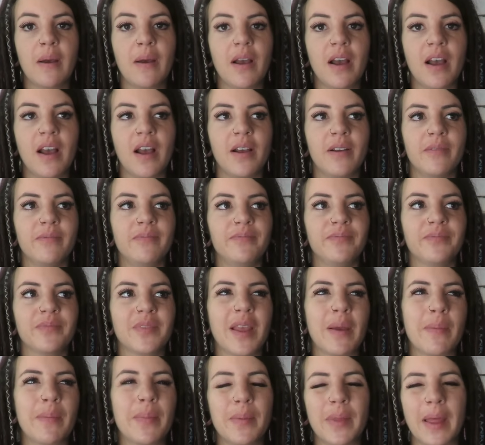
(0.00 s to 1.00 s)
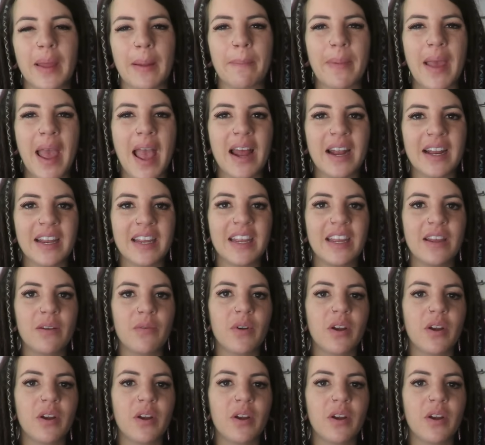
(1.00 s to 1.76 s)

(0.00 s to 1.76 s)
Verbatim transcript: um, get like panicky,